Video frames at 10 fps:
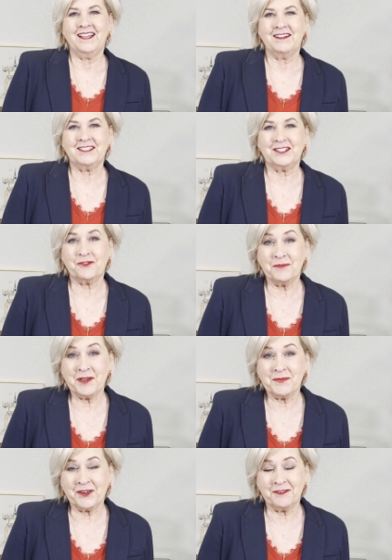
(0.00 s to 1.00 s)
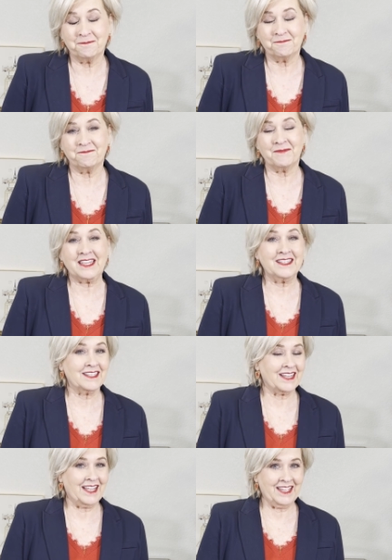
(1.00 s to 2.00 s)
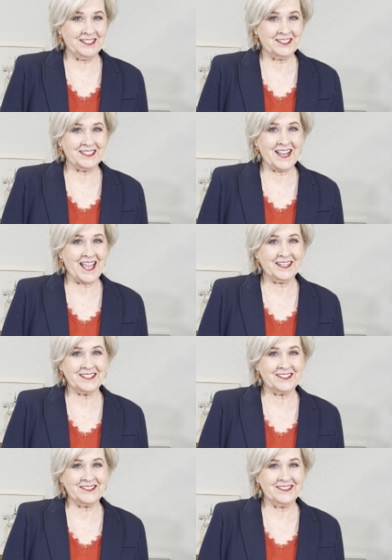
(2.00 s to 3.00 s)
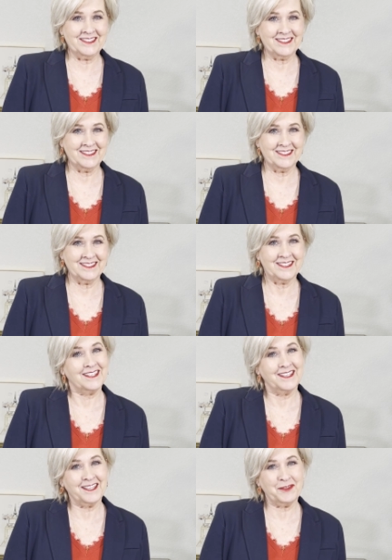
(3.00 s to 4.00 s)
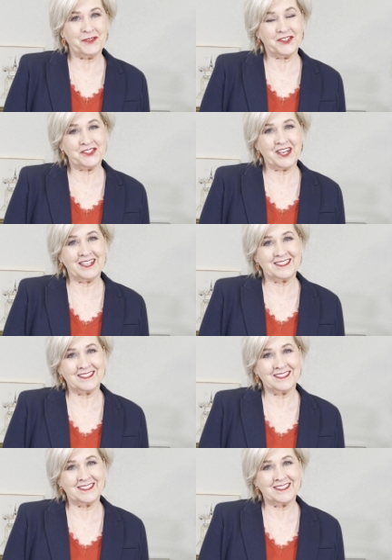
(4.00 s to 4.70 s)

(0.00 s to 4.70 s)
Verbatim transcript: Just remember, age is an attitude. Keep yours young.